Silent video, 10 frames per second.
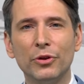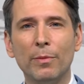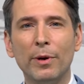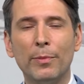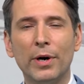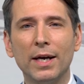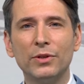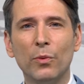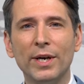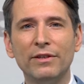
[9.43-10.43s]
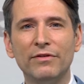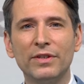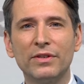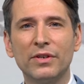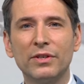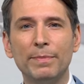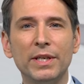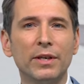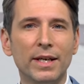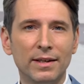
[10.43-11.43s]
the Nobel Prize winning physicist
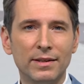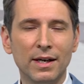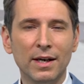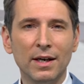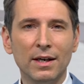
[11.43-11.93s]
Peter Higgs,